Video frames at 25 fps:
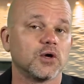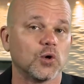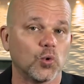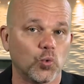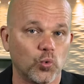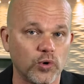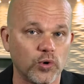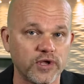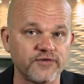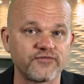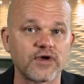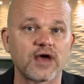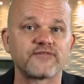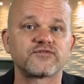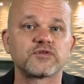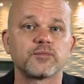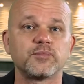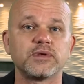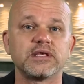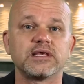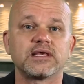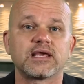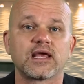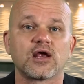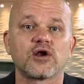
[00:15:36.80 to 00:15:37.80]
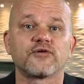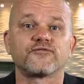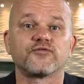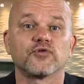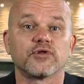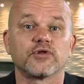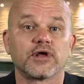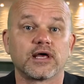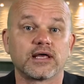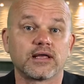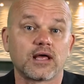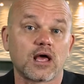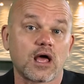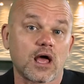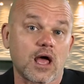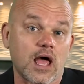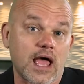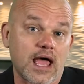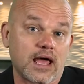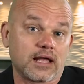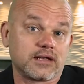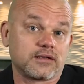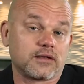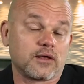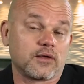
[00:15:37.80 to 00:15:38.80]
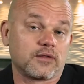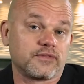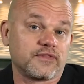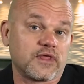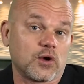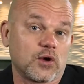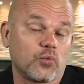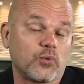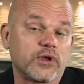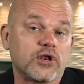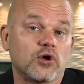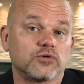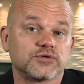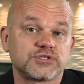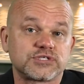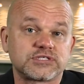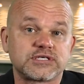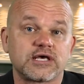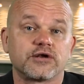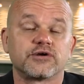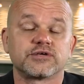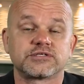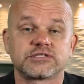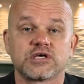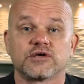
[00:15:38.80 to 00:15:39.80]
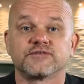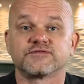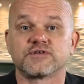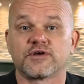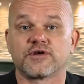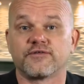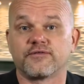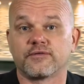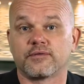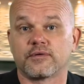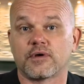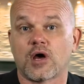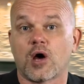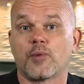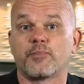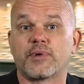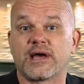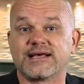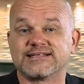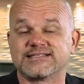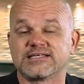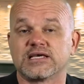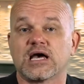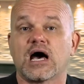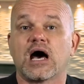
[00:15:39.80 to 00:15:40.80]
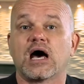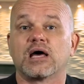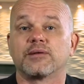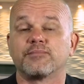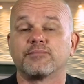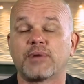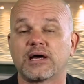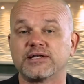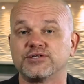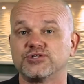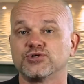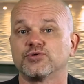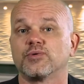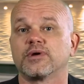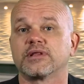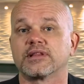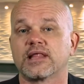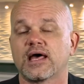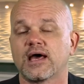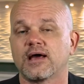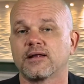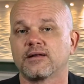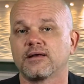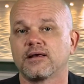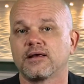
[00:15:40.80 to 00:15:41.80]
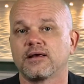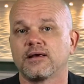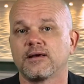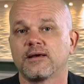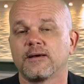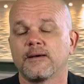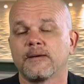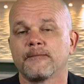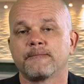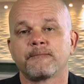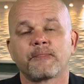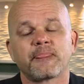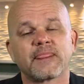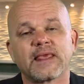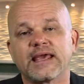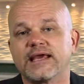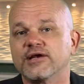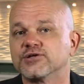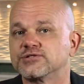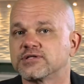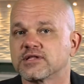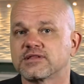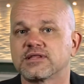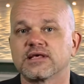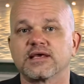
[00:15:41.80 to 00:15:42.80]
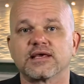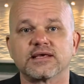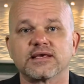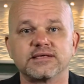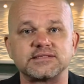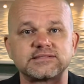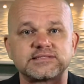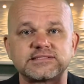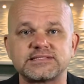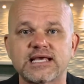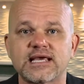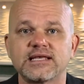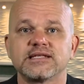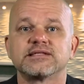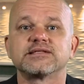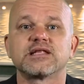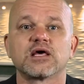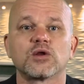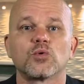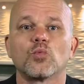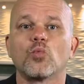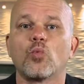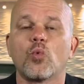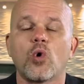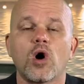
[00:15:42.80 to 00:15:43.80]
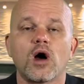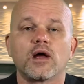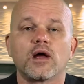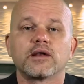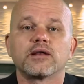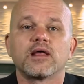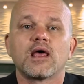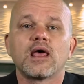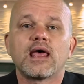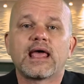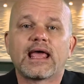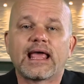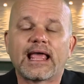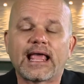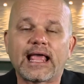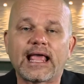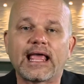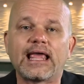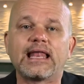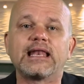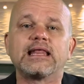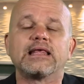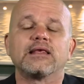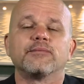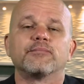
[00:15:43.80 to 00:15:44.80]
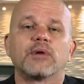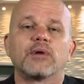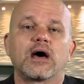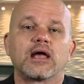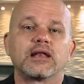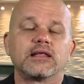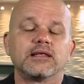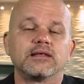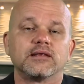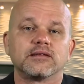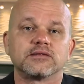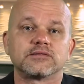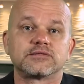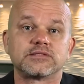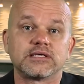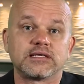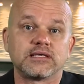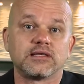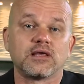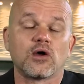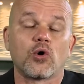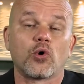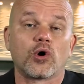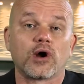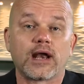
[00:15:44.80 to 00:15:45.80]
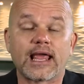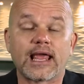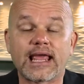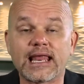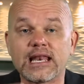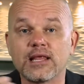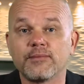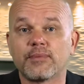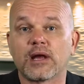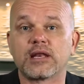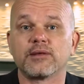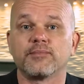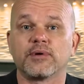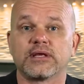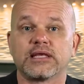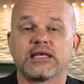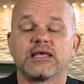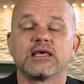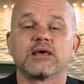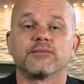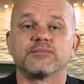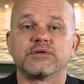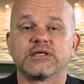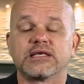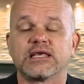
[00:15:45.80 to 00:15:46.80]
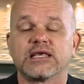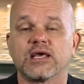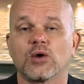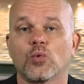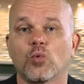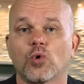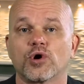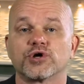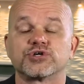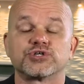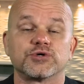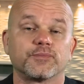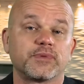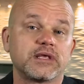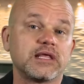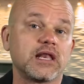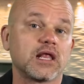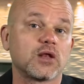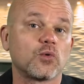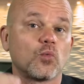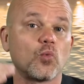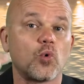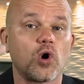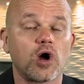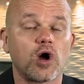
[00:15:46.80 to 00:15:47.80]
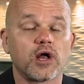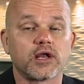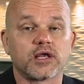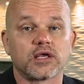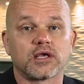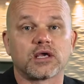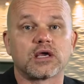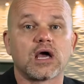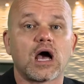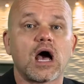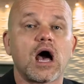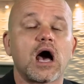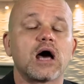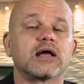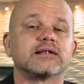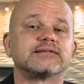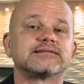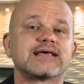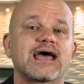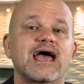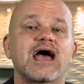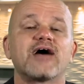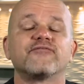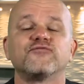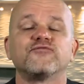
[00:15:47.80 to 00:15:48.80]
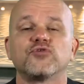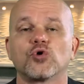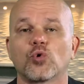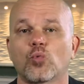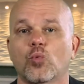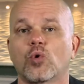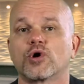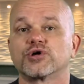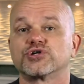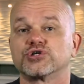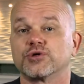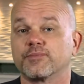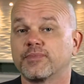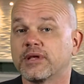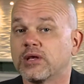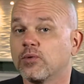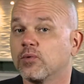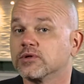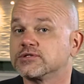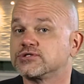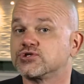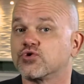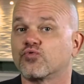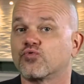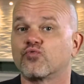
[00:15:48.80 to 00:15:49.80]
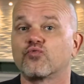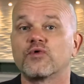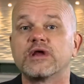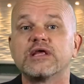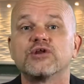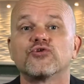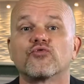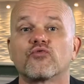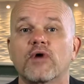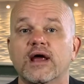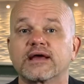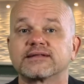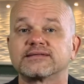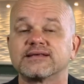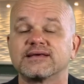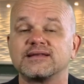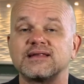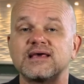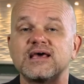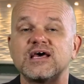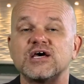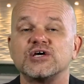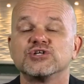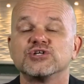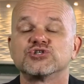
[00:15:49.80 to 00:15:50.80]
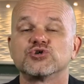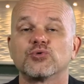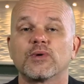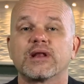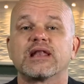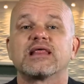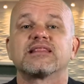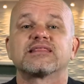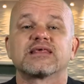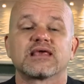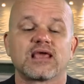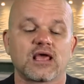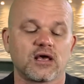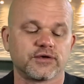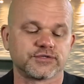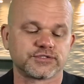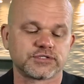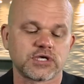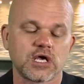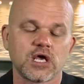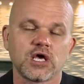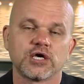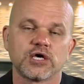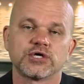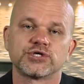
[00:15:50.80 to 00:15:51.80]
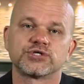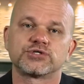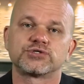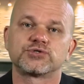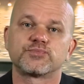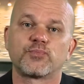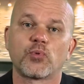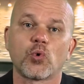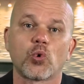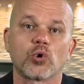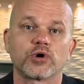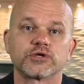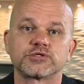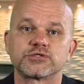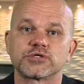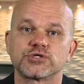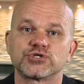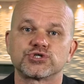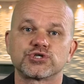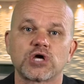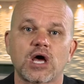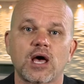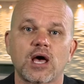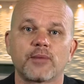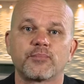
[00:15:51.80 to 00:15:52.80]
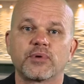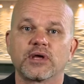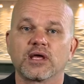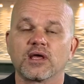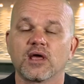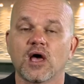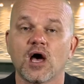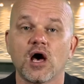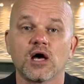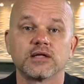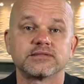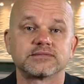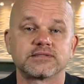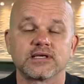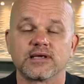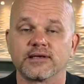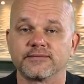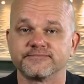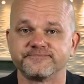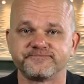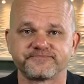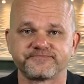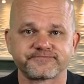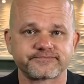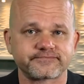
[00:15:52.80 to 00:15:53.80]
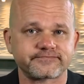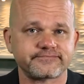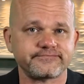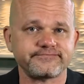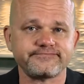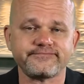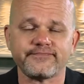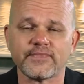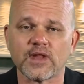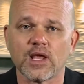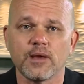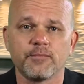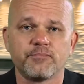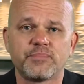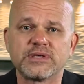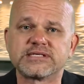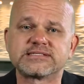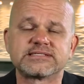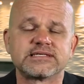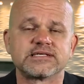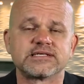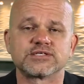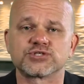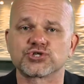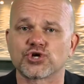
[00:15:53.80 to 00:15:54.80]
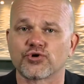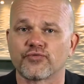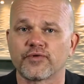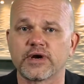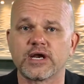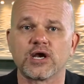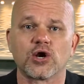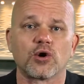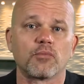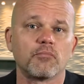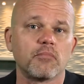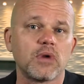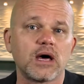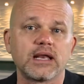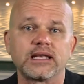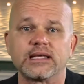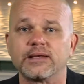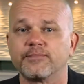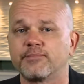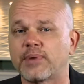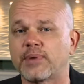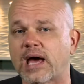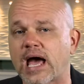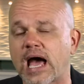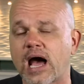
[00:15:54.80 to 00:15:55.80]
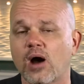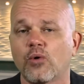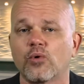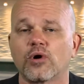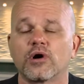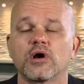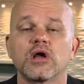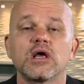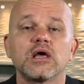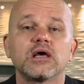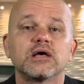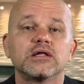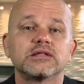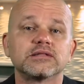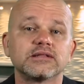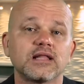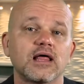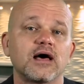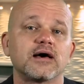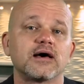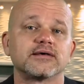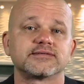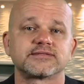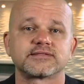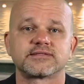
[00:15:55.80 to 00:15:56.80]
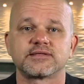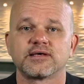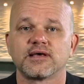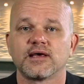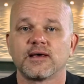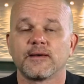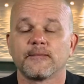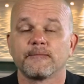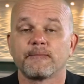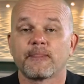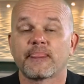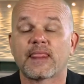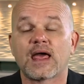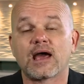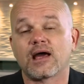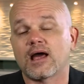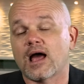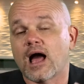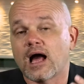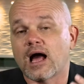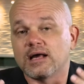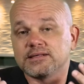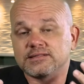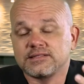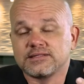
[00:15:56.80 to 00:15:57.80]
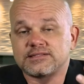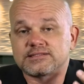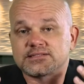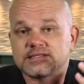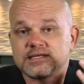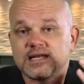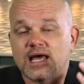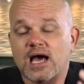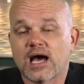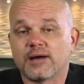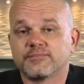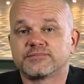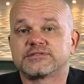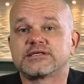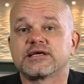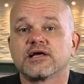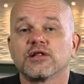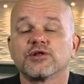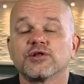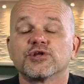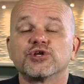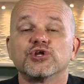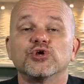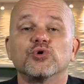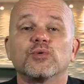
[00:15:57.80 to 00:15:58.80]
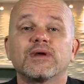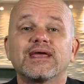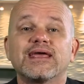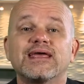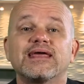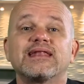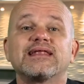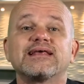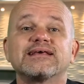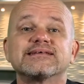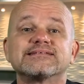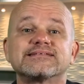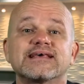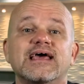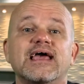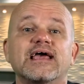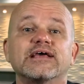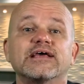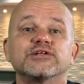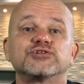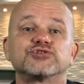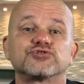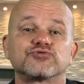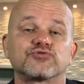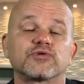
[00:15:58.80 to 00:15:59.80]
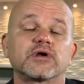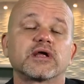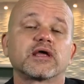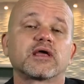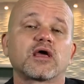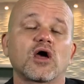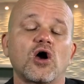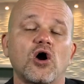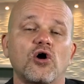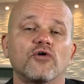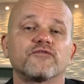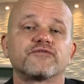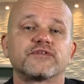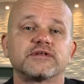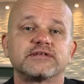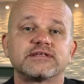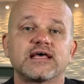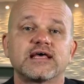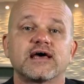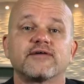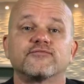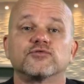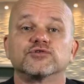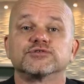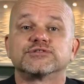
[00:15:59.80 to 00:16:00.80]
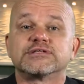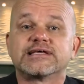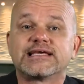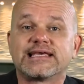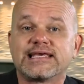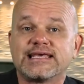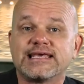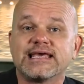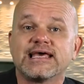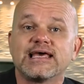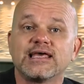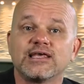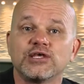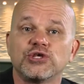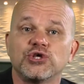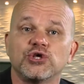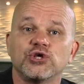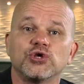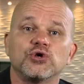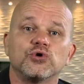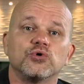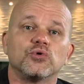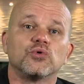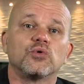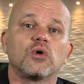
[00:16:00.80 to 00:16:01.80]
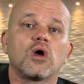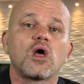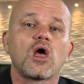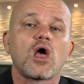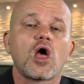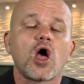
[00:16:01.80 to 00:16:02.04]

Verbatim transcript: we have to be careful at, at, uh, that we don't set ourselves up, up as God by doing that. Here's the thing: is Satan doesn't want anybody to or anybody but him to get worship. He doesn't want God to have your worship. He wants to redirect it to anything else: sports, shopping, hunting, business, career, money, power, lust. Uh, listen, I'm telling you, it is a trick of the devil to get you